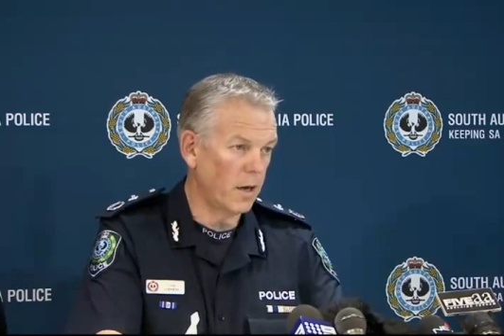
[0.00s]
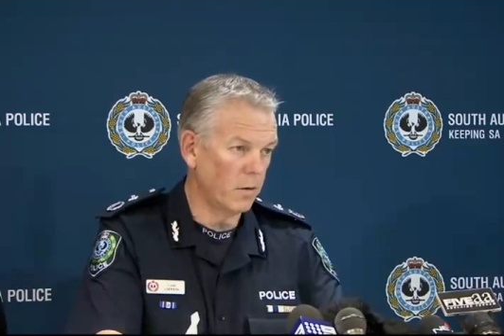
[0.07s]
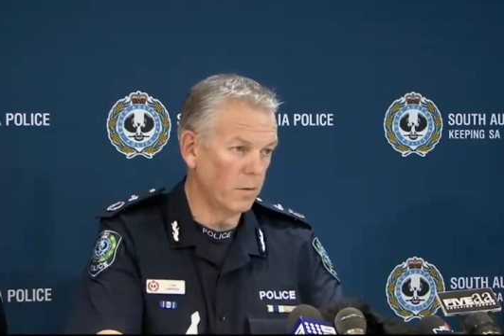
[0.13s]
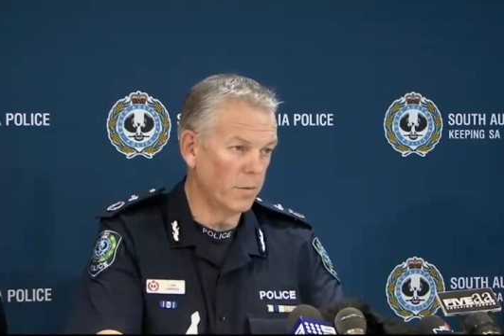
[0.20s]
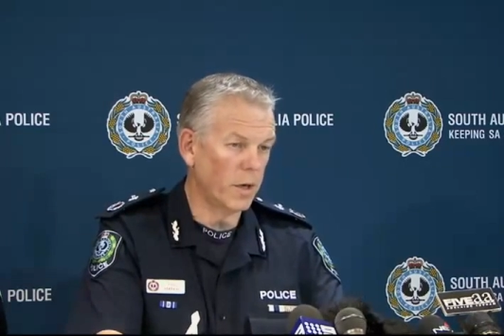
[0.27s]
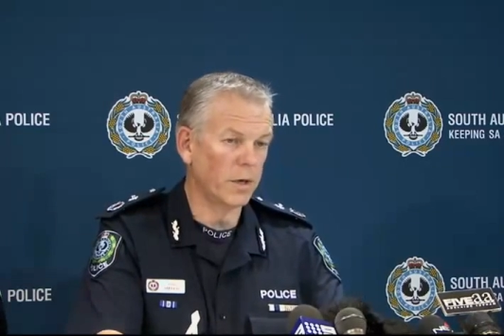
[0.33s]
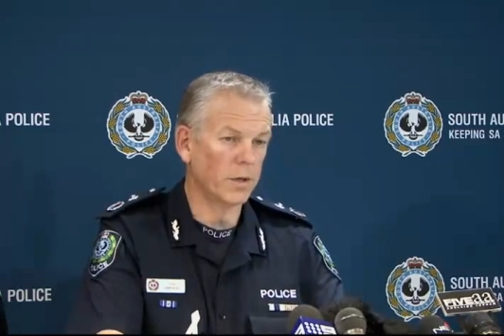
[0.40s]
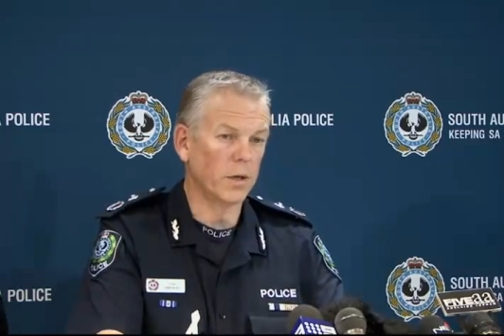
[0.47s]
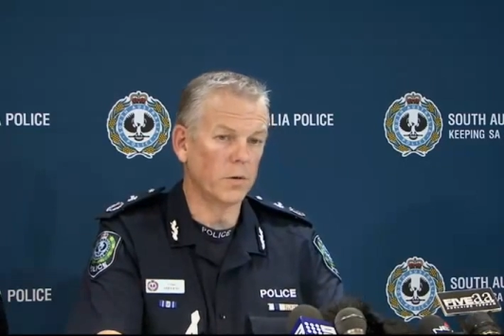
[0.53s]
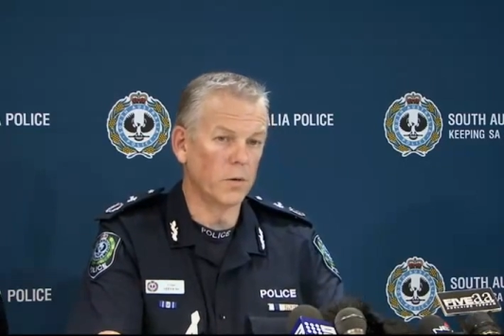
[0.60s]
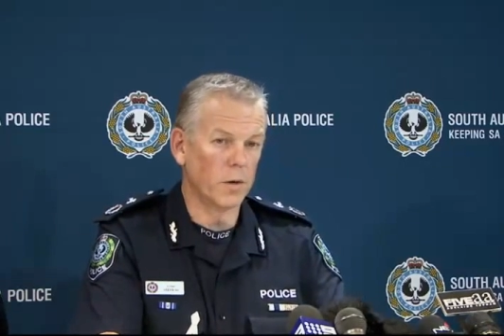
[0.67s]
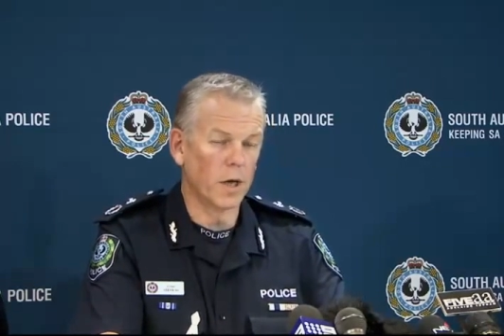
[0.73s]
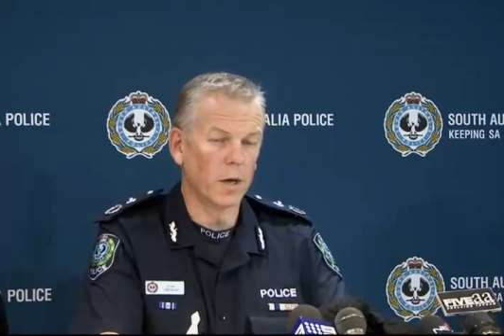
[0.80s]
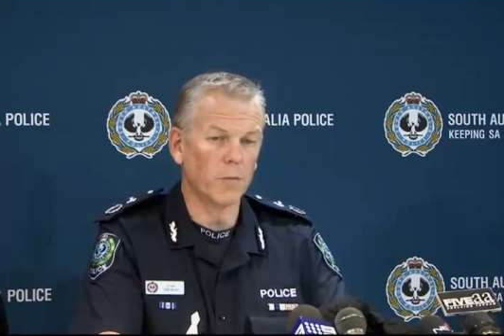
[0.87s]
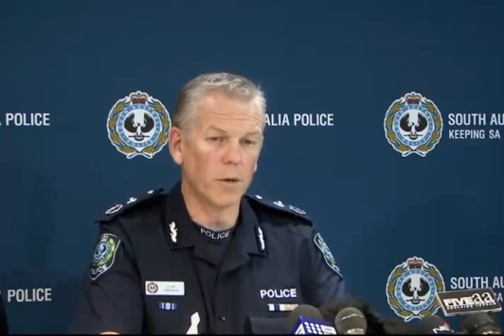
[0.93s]
outlaw
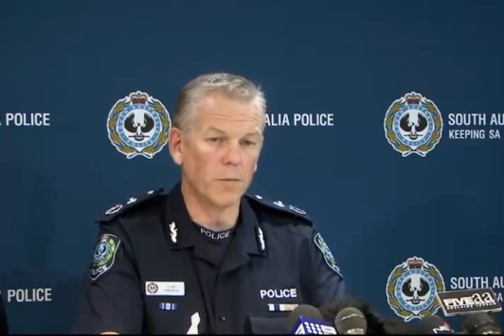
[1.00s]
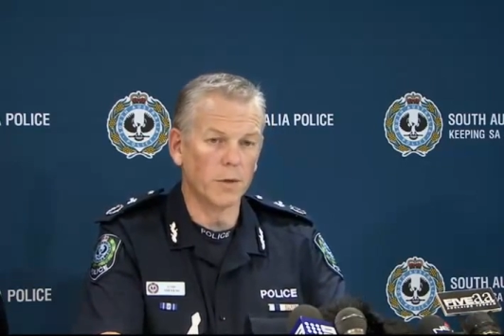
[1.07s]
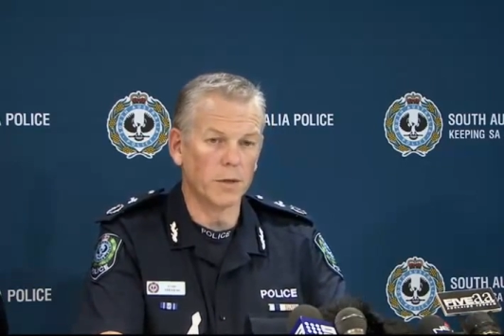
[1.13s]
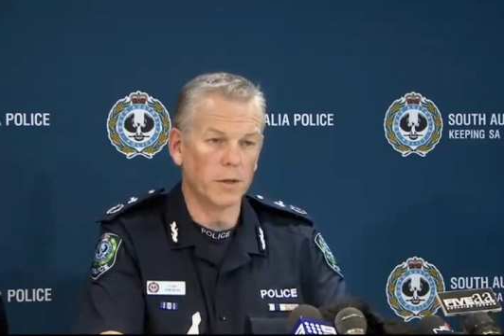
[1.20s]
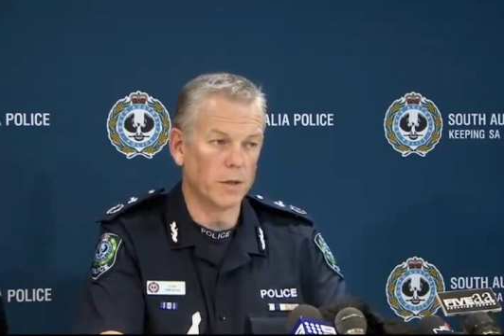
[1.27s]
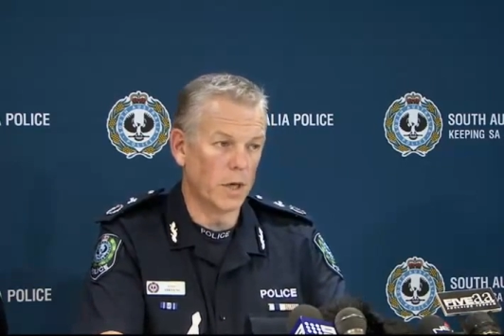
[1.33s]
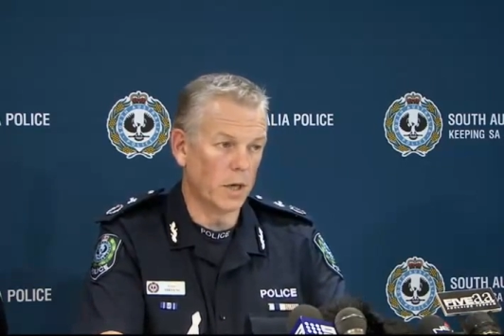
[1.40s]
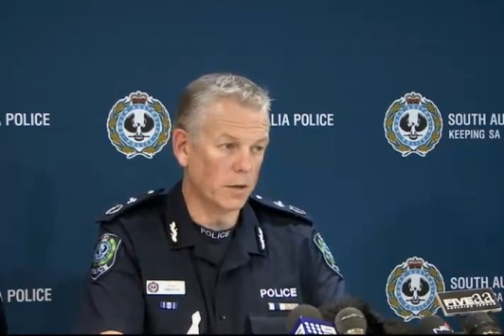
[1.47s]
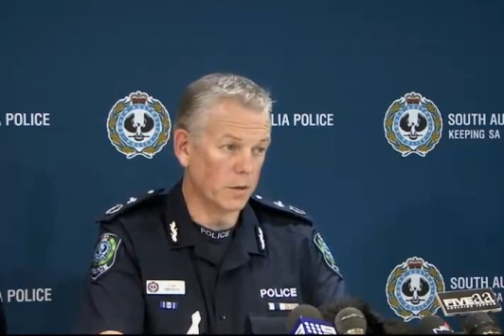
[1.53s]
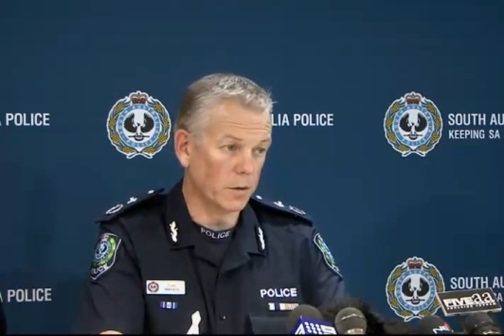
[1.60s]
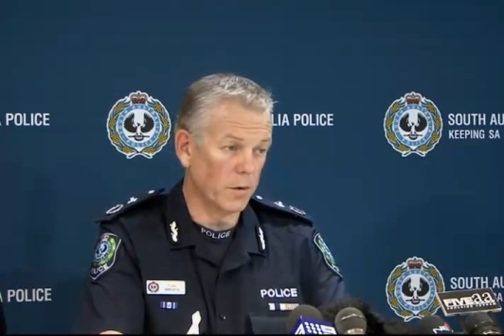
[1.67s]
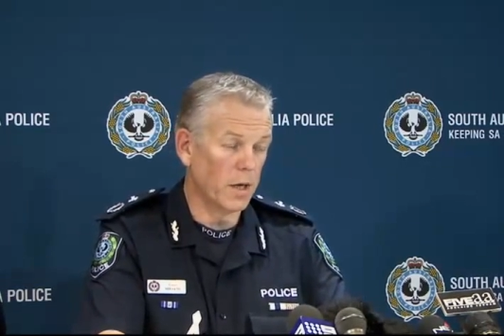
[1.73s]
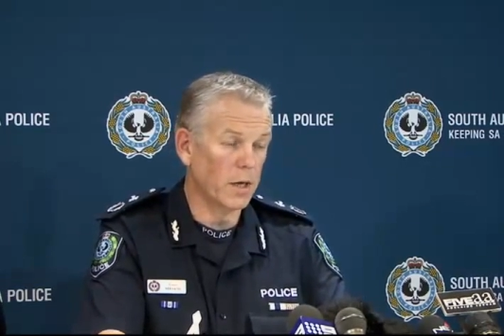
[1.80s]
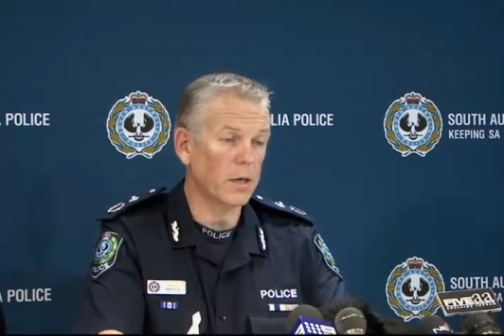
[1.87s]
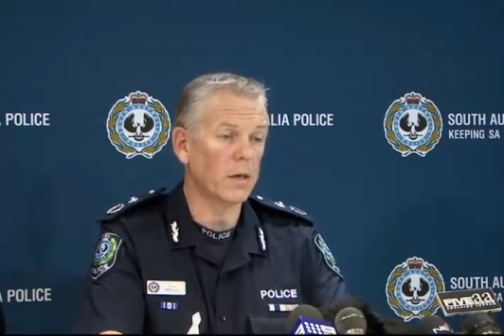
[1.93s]
motorcycle gang members in South
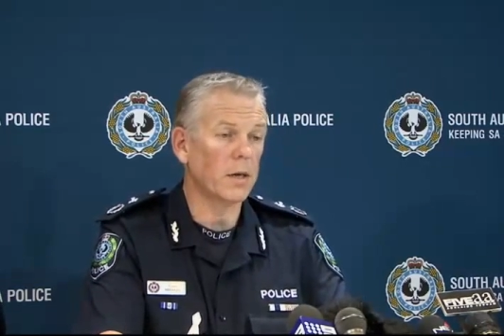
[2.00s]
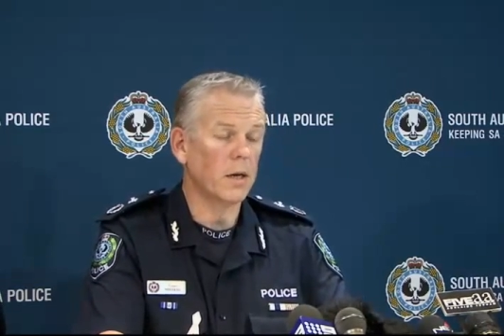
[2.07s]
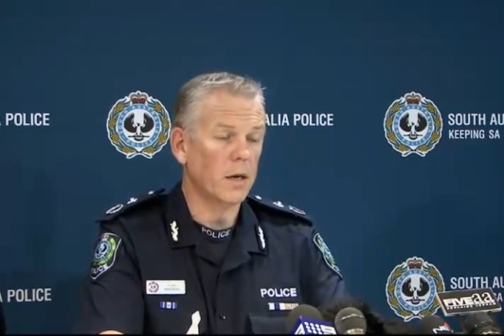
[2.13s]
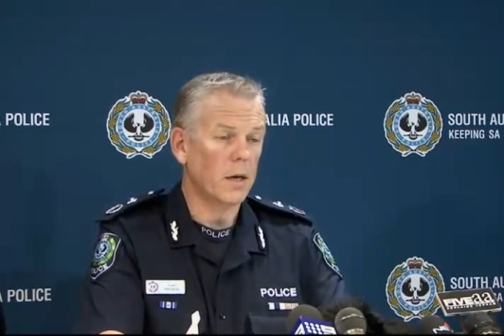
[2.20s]
Australia,